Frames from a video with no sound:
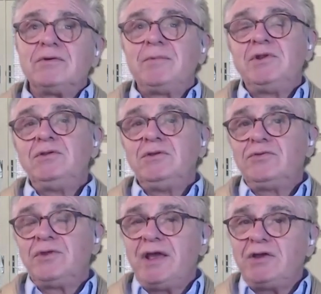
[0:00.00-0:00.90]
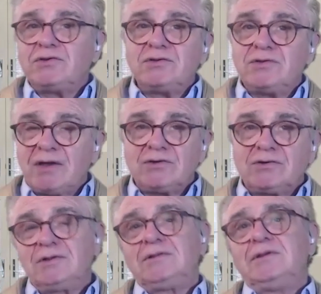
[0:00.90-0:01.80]
I mean, euthanasia is
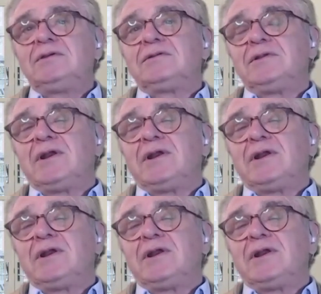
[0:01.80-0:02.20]
actually legal,